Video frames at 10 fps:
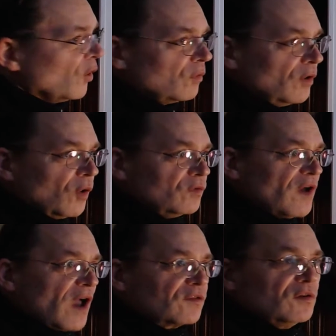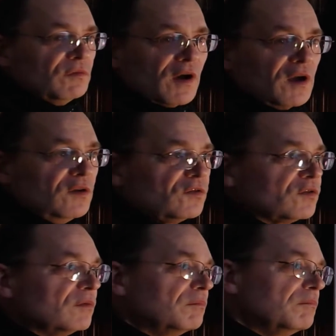No tax
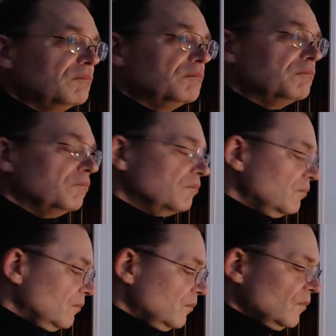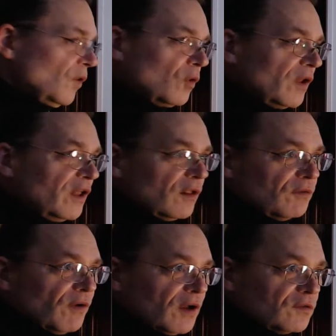advice, no
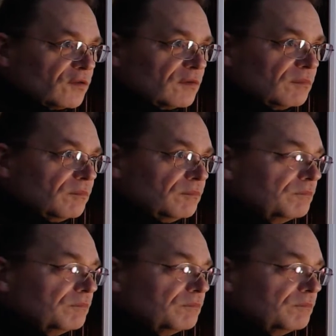legal advice.